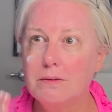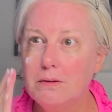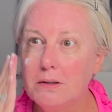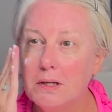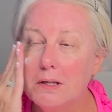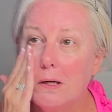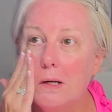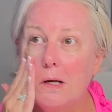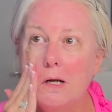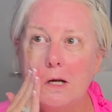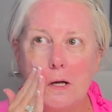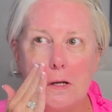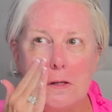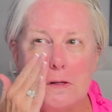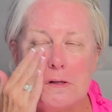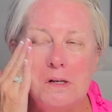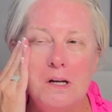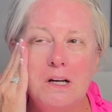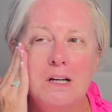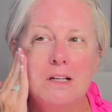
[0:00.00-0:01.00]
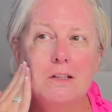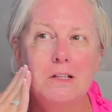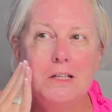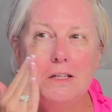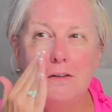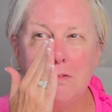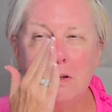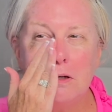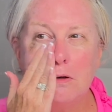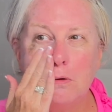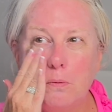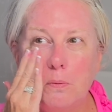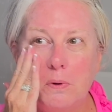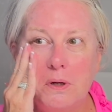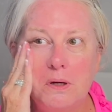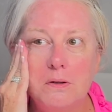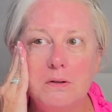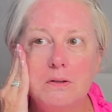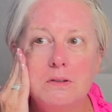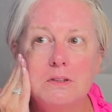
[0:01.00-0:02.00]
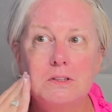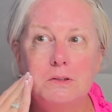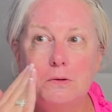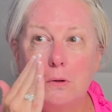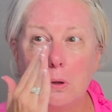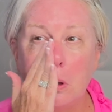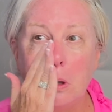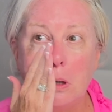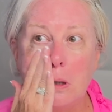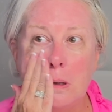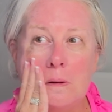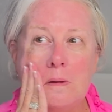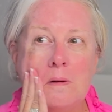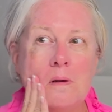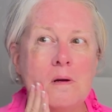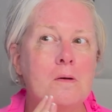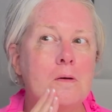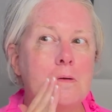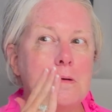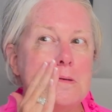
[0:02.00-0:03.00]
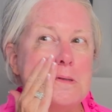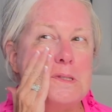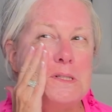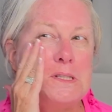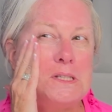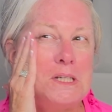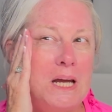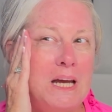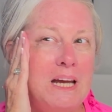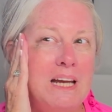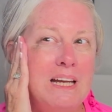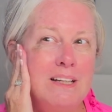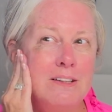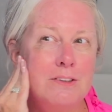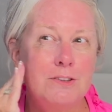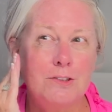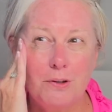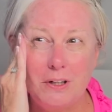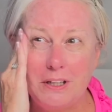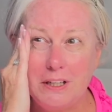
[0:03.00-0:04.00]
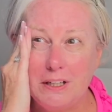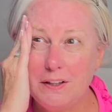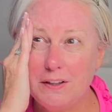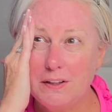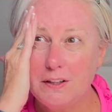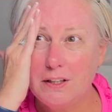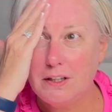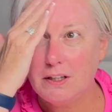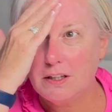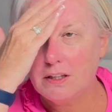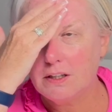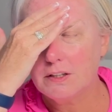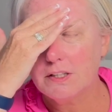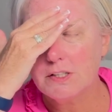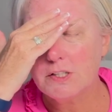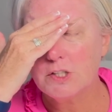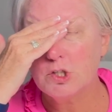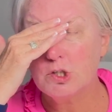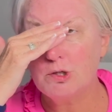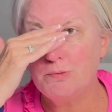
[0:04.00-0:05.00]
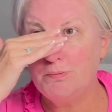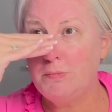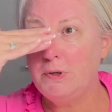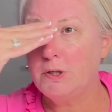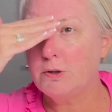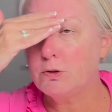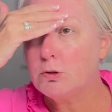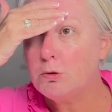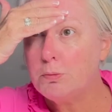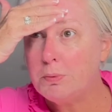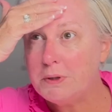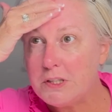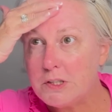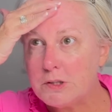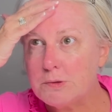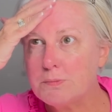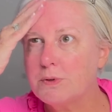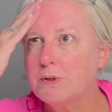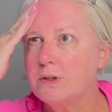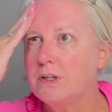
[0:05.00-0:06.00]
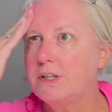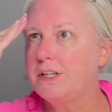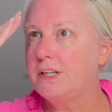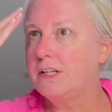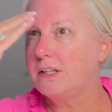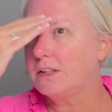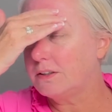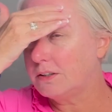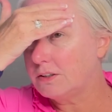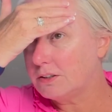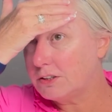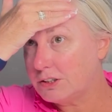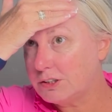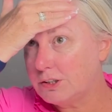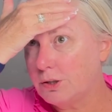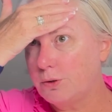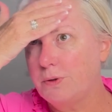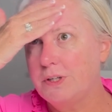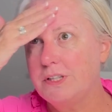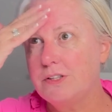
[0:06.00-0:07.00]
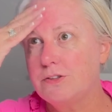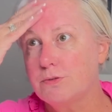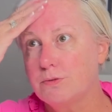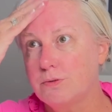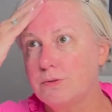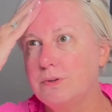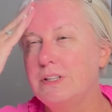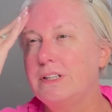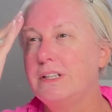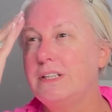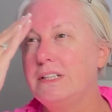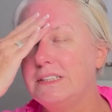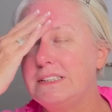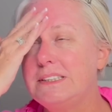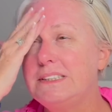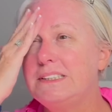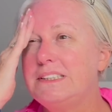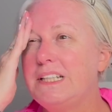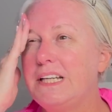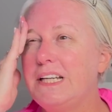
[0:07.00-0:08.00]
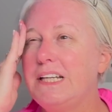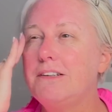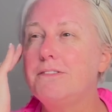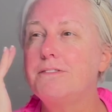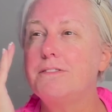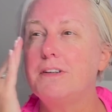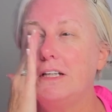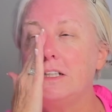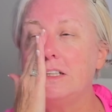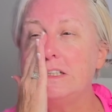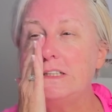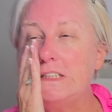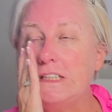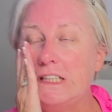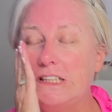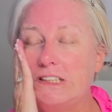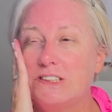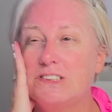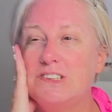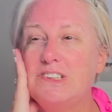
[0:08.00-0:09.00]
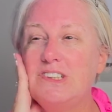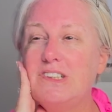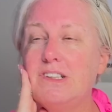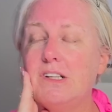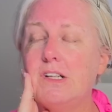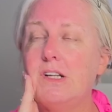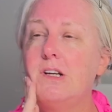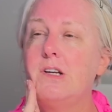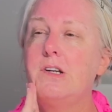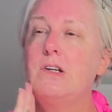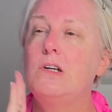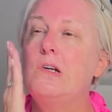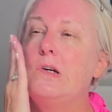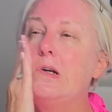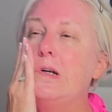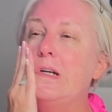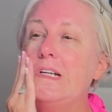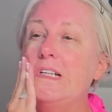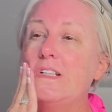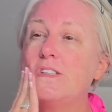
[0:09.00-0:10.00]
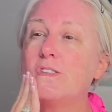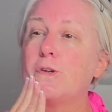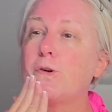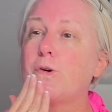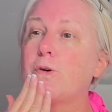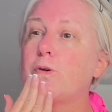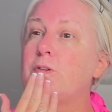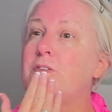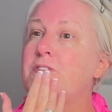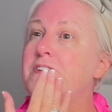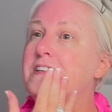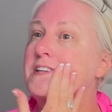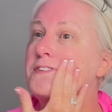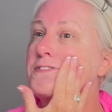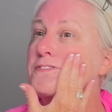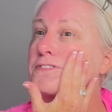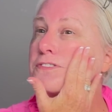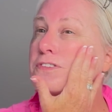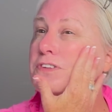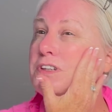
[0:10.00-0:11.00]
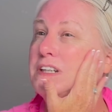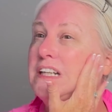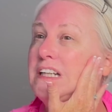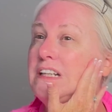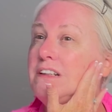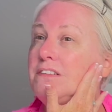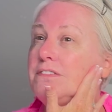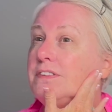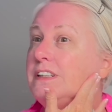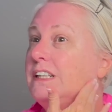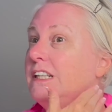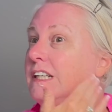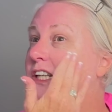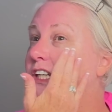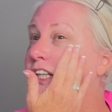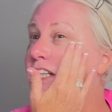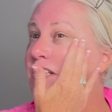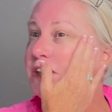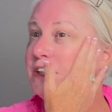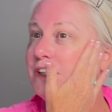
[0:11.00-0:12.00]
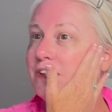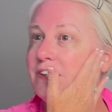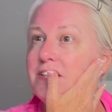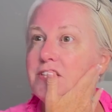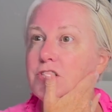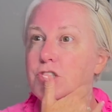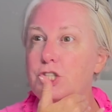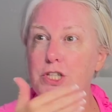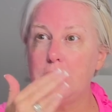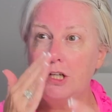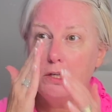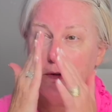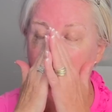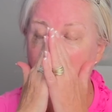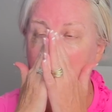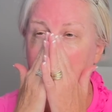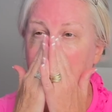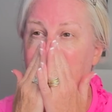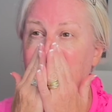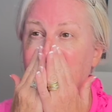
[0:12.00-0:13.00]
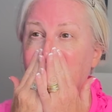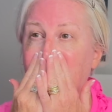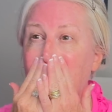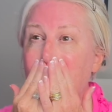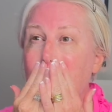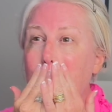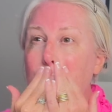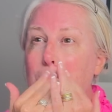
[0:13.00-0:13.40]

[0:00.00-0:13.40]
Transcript: Look at, and it's not leaving weird stains or anything. This is a mineral-based product, so it's really safe and gentle. It's cruelty-free, vegan, non-GMO.